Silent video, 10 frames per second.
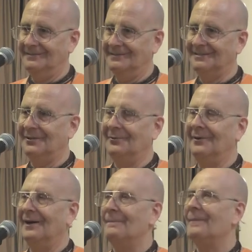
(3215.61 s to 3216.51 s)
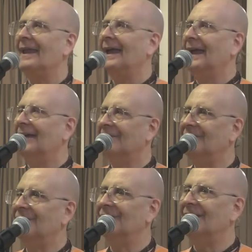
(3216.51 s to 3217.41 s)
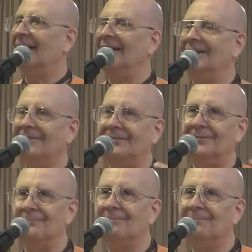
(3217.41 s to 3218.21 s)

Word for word: So this is kind of